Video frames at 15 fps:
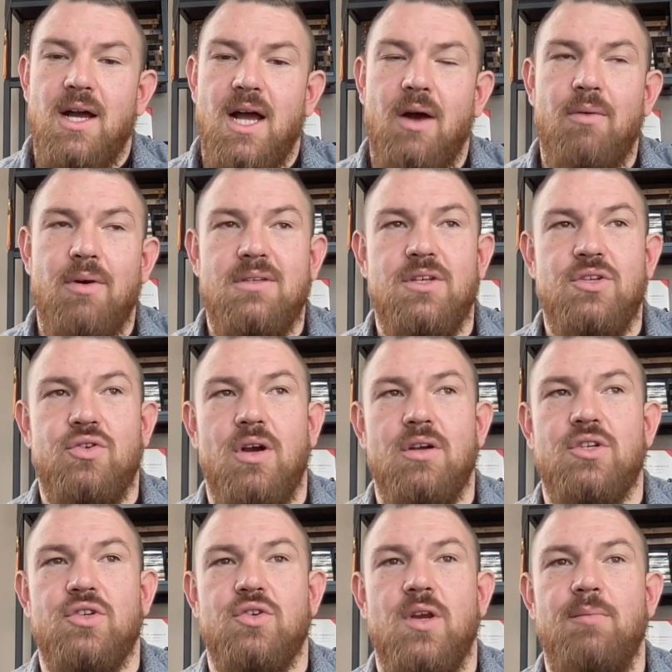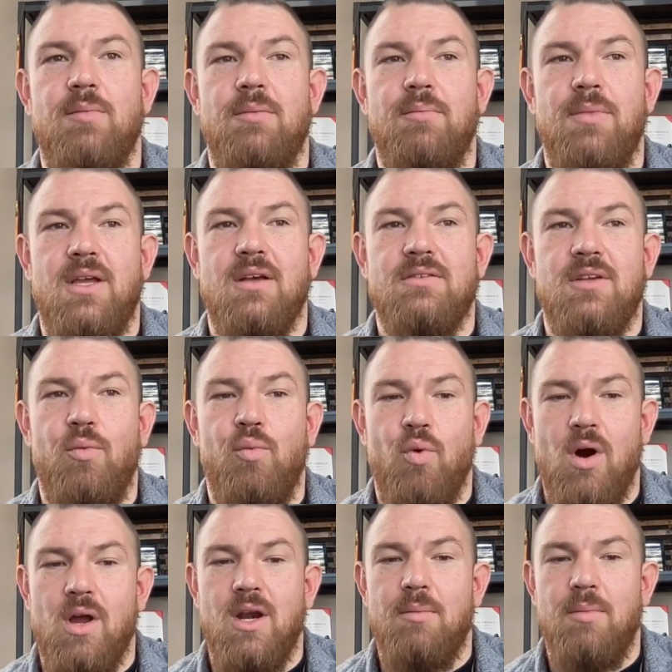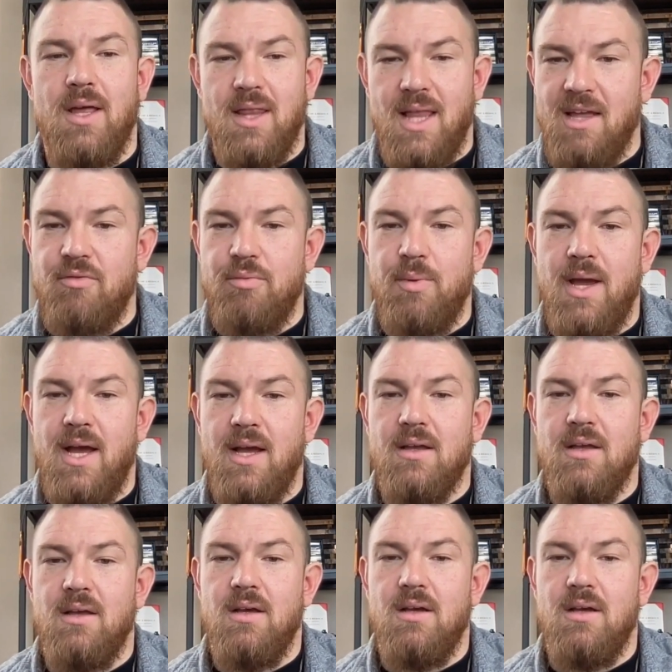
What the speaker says: I went to drug treatment because I wanted my life back.